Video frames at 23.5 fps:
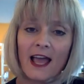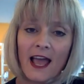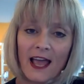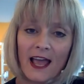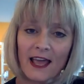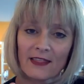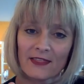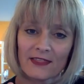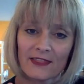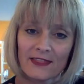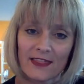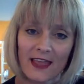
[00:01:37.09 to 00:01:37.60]

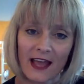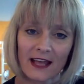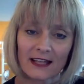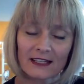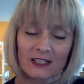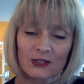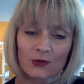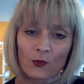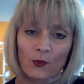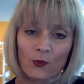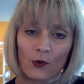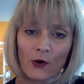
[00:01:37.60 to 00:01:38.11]
And
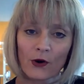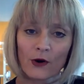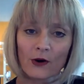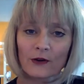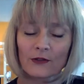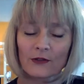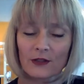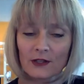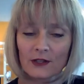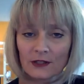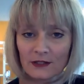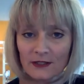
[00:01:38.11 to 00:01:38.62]
that's where
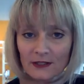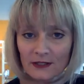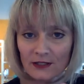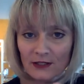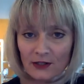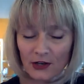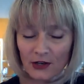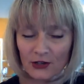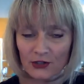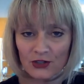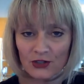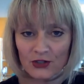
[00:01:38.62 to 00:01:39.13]
the
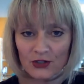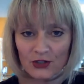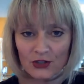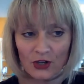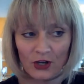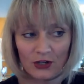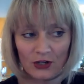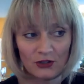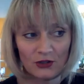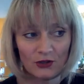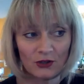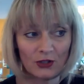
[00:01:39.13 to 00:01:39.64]
discussion
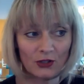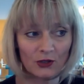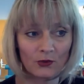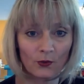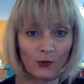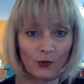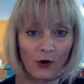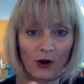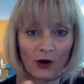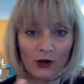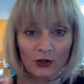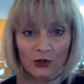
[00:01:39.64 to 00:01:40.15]
starts. You can
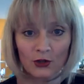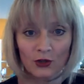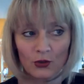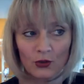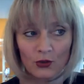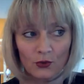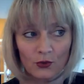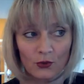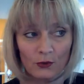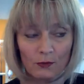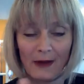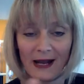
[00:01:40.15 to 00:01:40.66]
walk
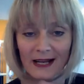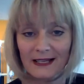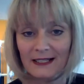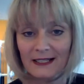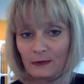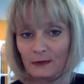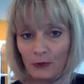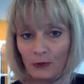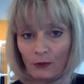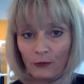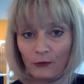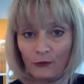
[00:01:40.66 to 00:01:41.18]
2,
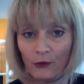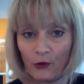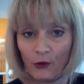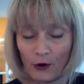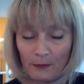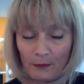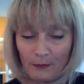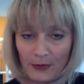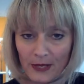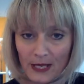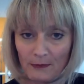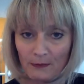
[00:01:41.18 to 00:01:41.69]
maximum 4
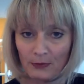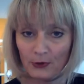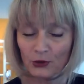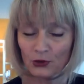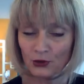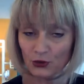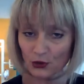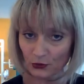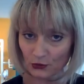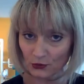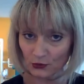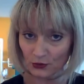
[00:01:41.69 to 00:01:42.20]
people,
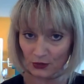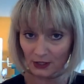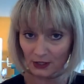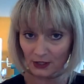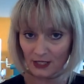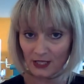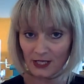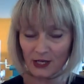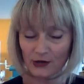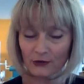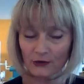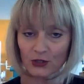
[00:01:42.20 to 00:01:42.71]
so you can
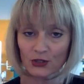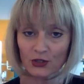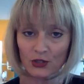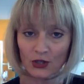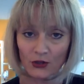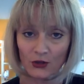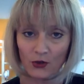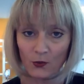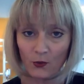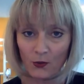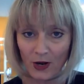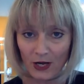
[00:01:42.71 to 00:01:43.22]
hear each
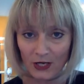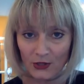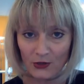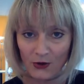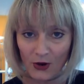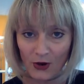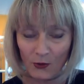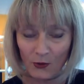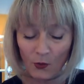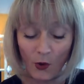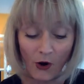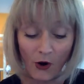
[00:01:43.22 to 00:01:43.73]
other while you
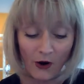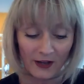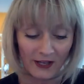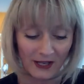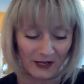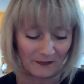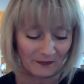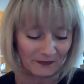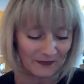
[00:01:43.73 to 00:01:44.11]
are walking.